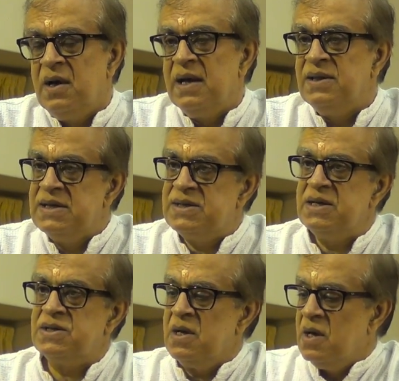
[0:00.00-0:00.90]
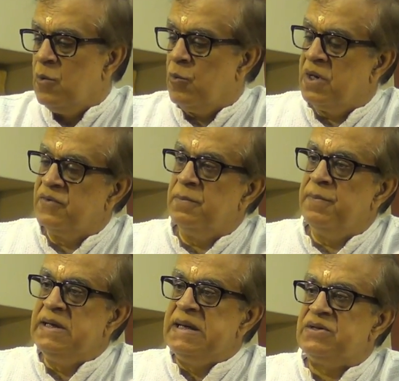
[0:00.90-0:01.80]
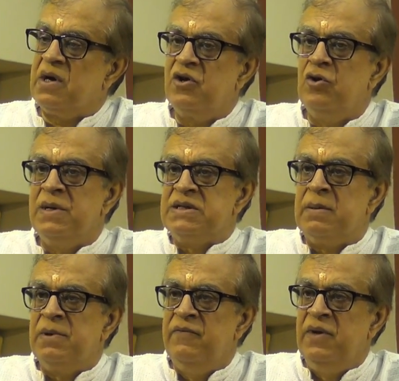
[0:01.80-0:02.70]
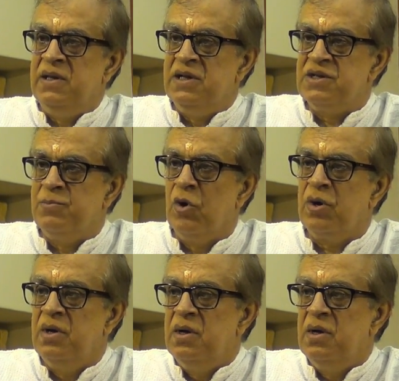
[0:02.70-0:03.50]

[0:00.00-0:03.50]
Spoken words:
And this is one of the biggest arguments I'm giving in this book